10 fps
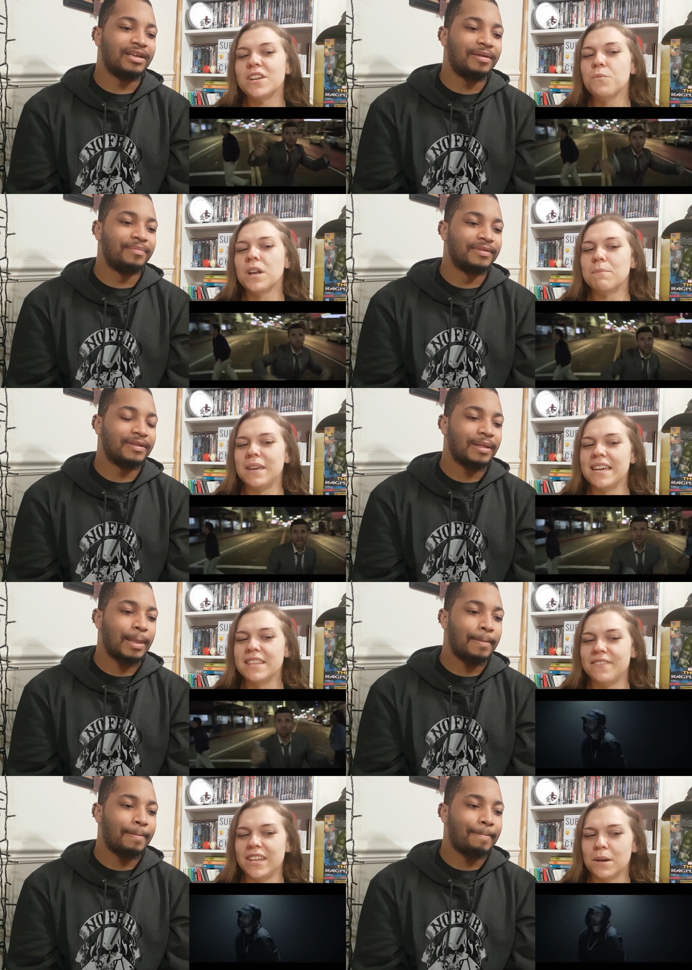Speaker 1: she didn't time. want to be
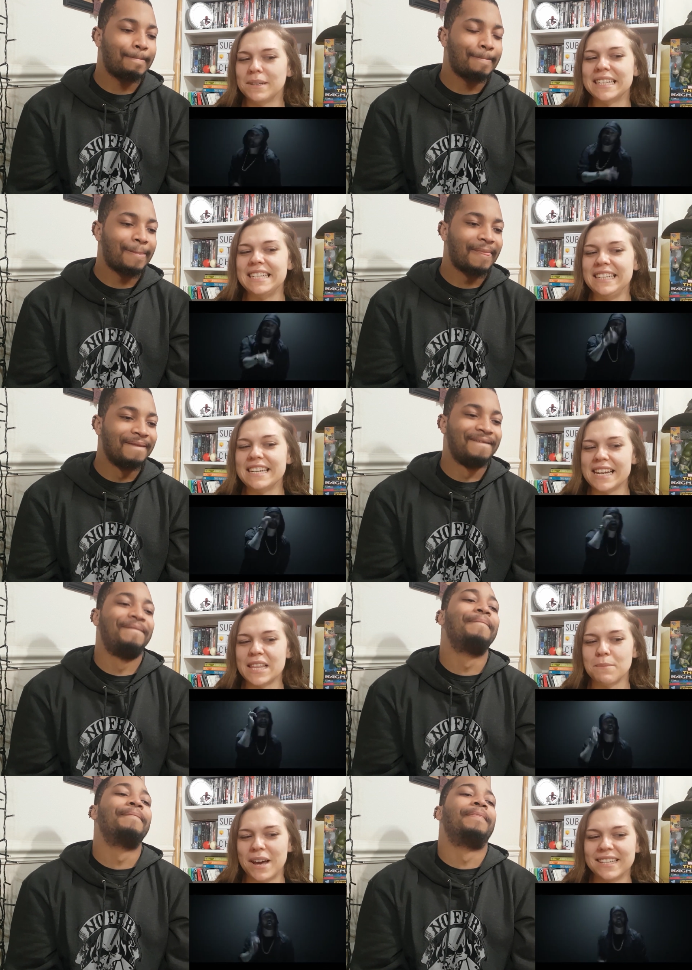in the video, but they needed
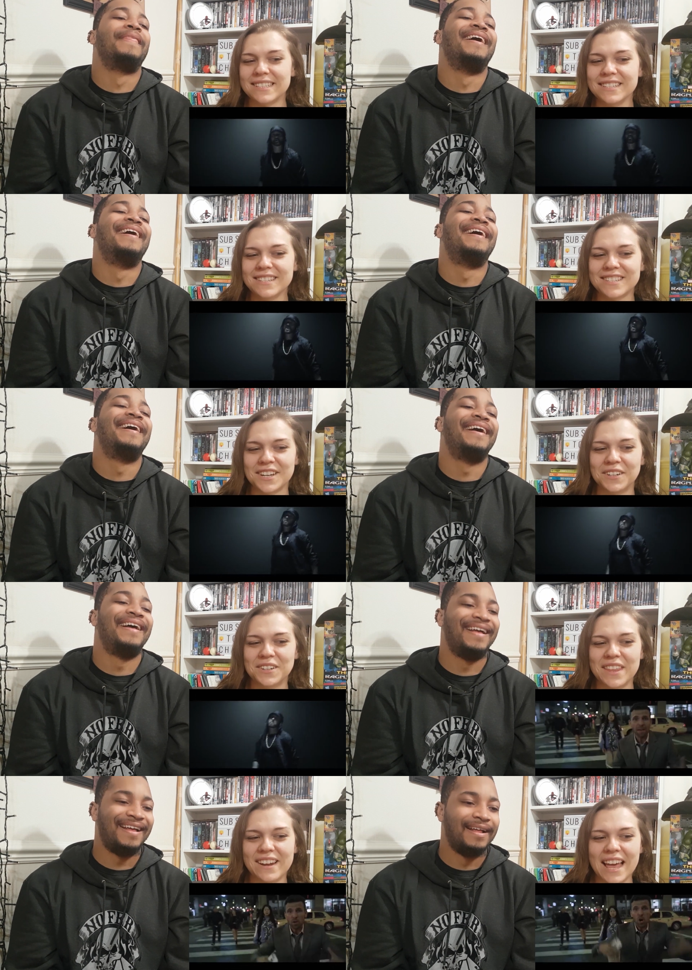another person,
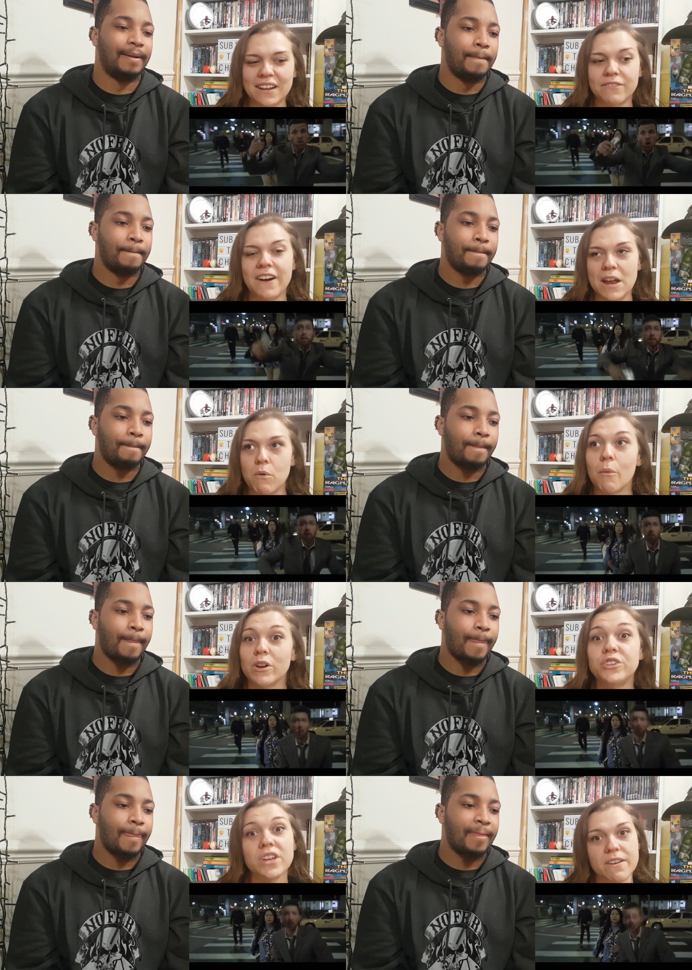so they're like, fine, we
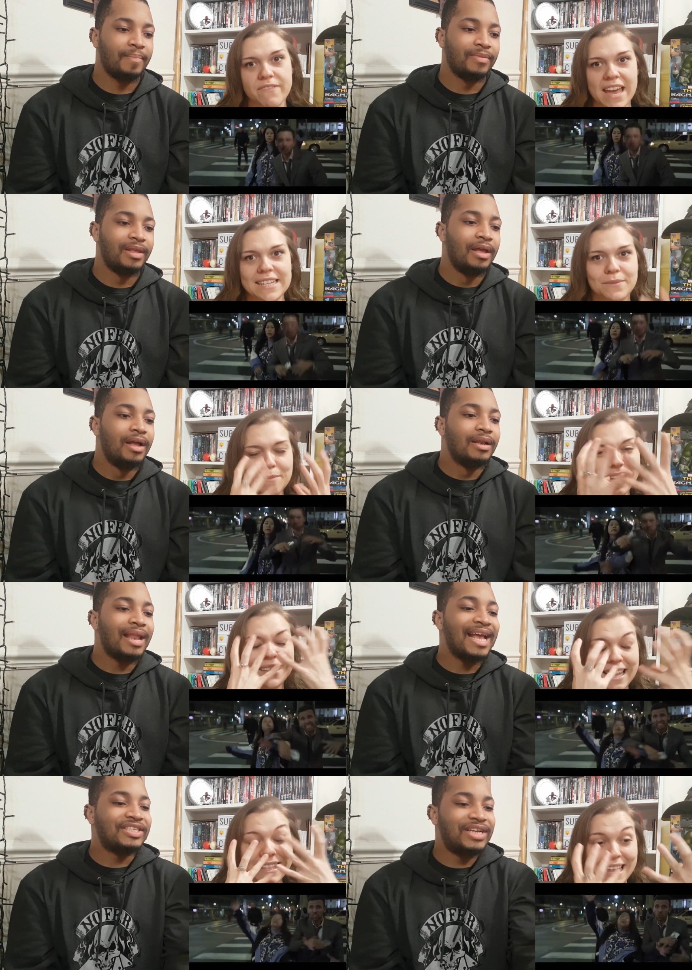won't show your face, we'll
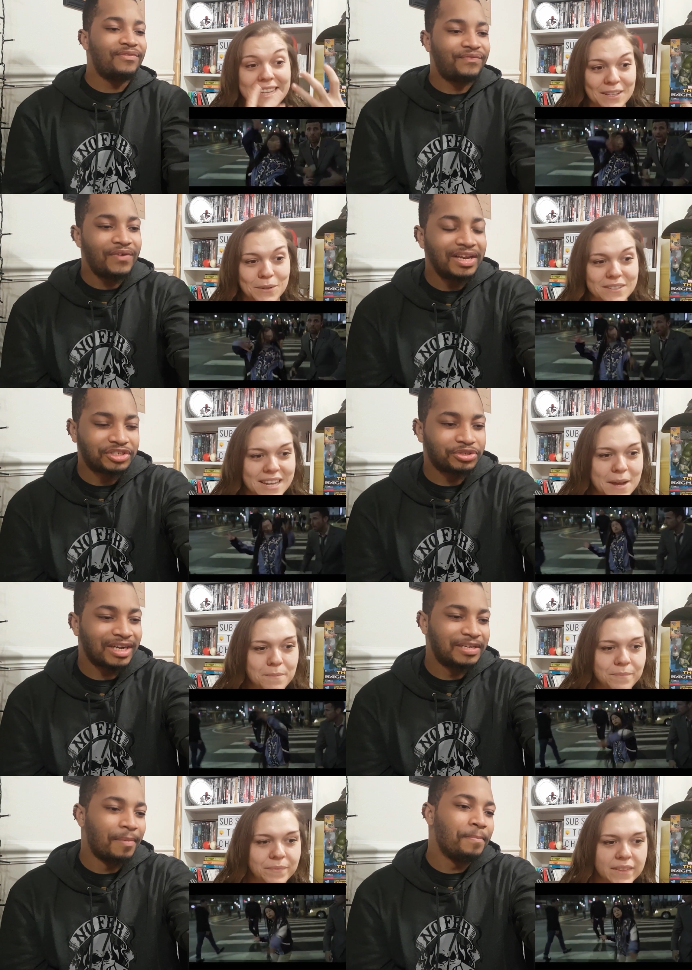make it like, like, she that fully just
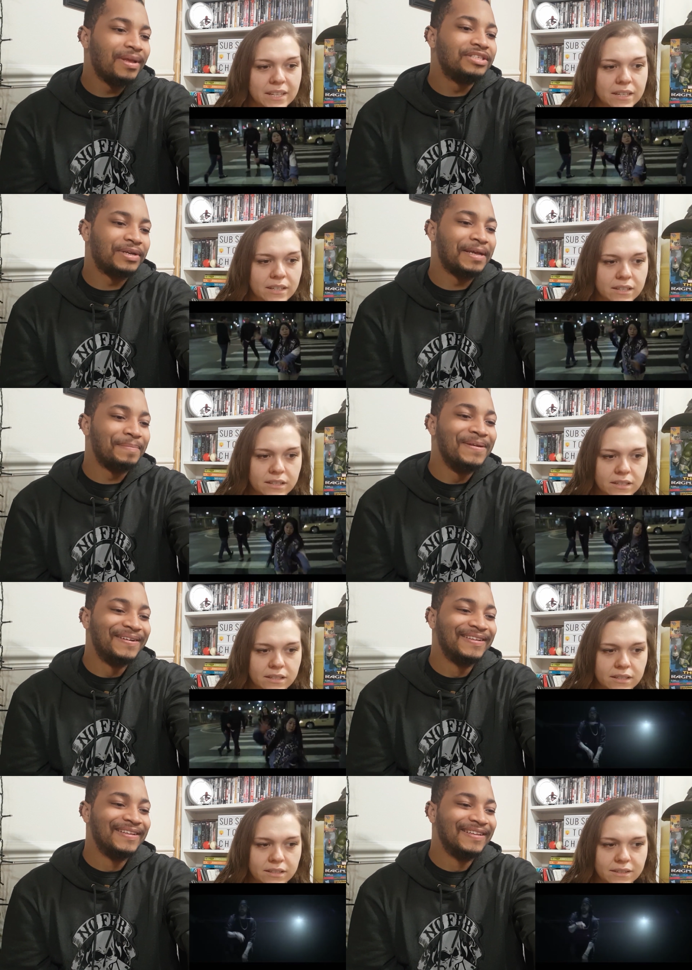
Speaker 2: tried to bump into him,
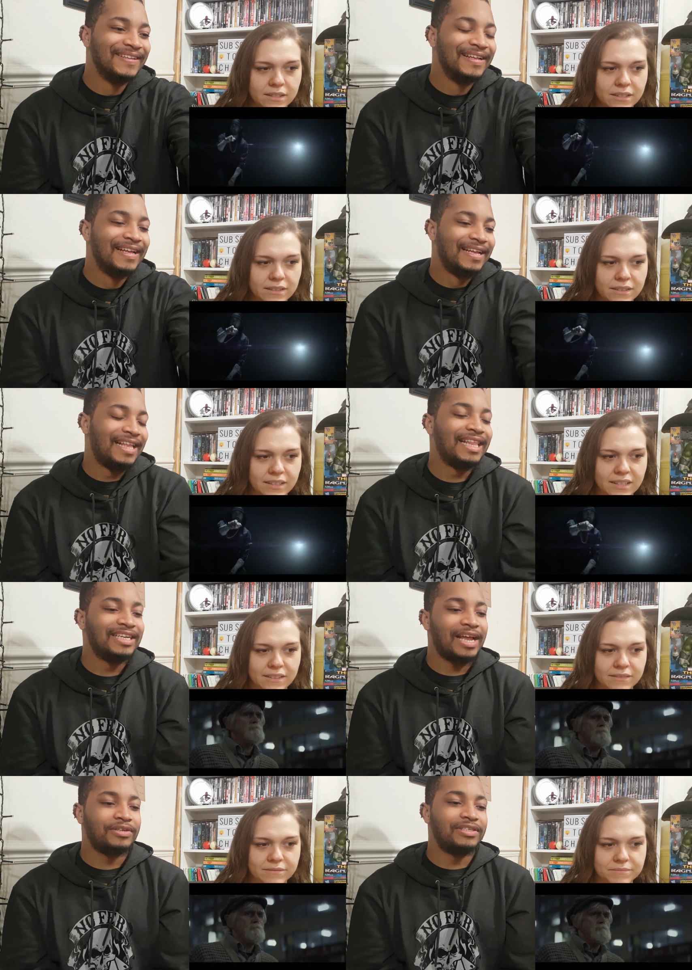and
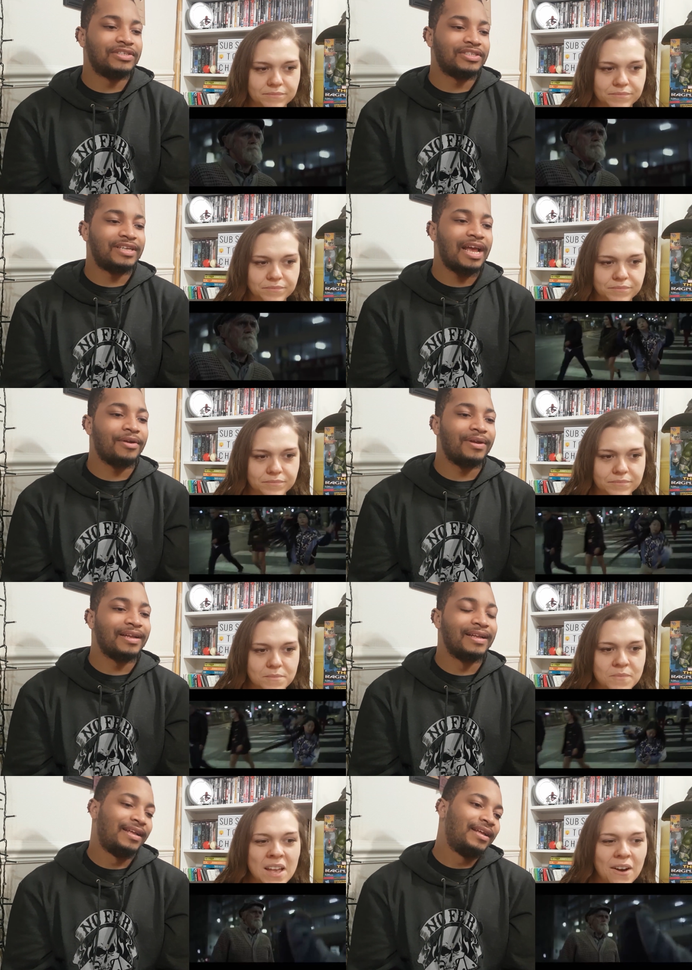then now she's just
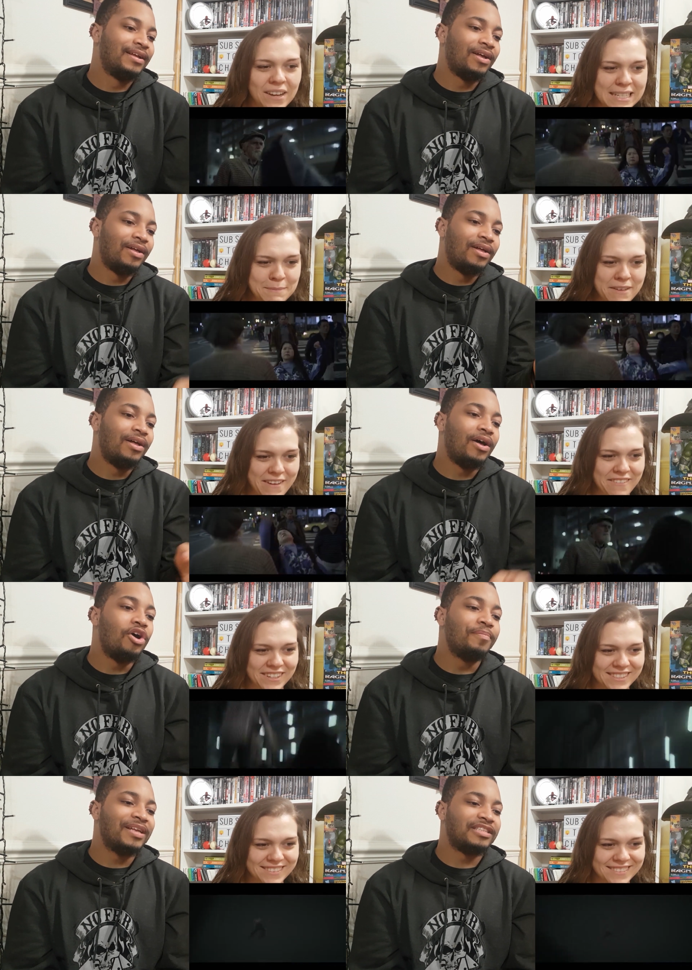staggering.
Speaker 1: Oh, he's my
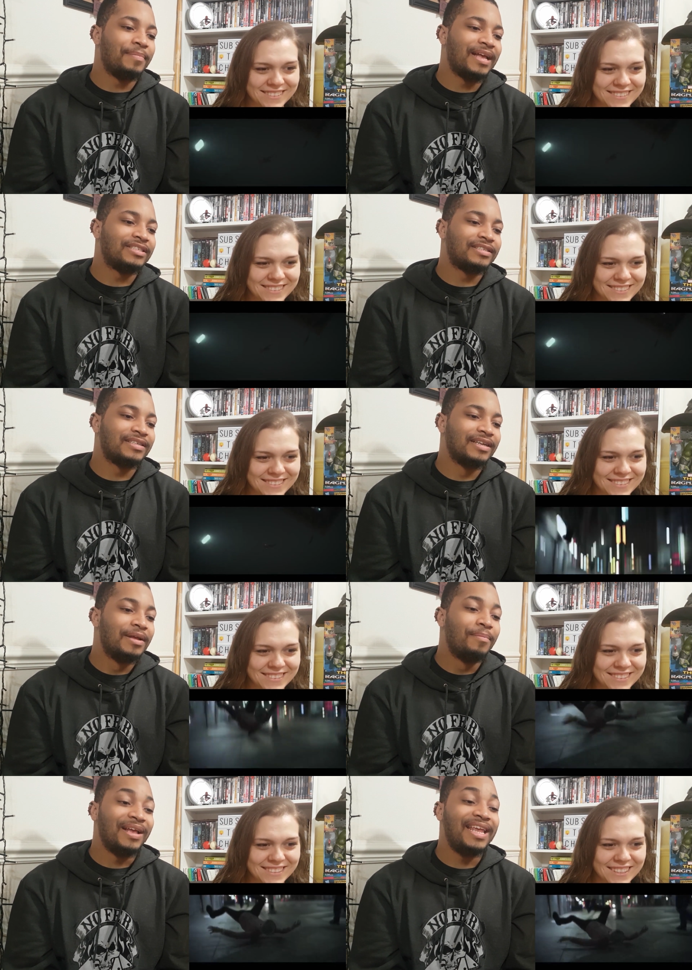favorite.
Speaker 2: Old man's the best,
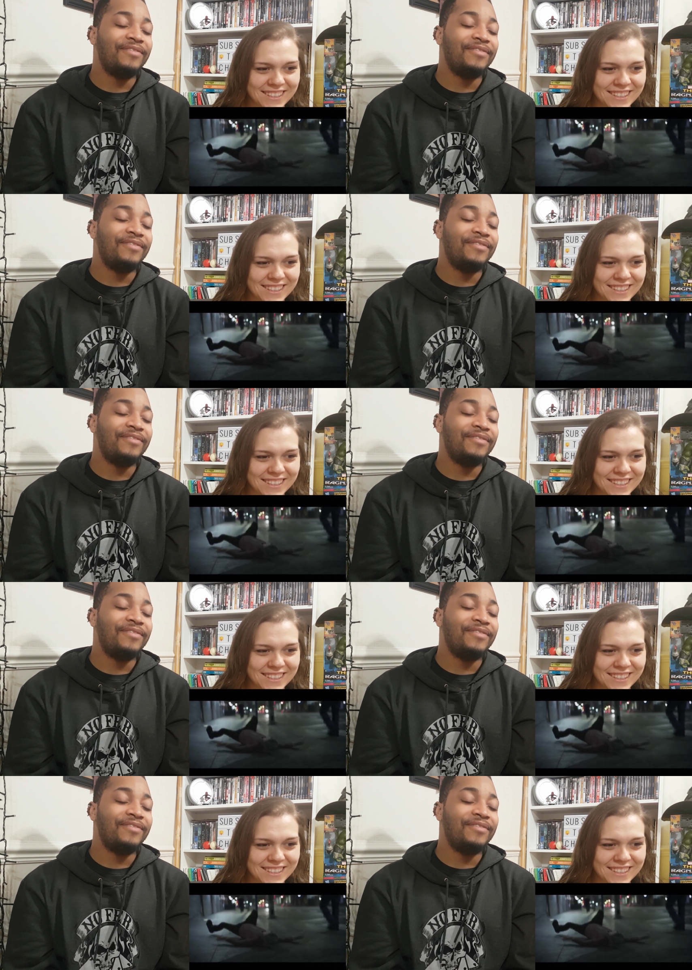but